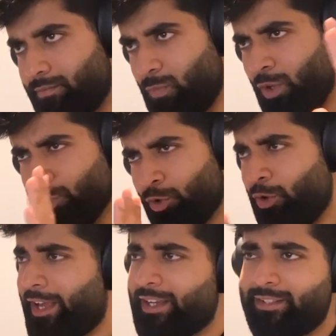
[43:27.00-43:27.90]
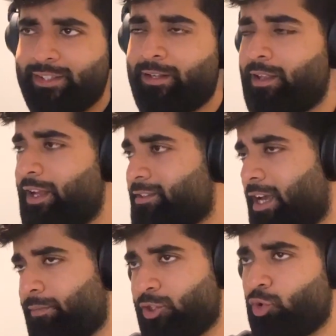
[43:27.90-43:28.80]
like I said, the less
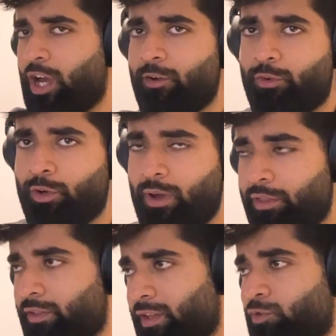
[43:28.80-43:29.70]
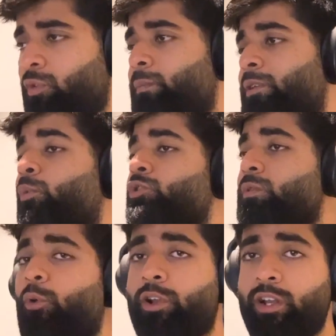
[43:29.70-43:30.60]
time that you have for other things as well. But most
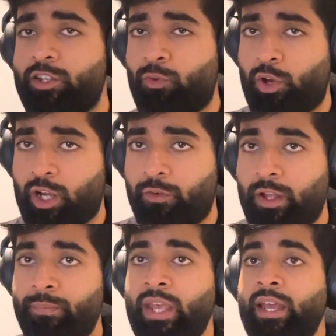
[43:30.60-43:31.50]
importantly, it's for recovery.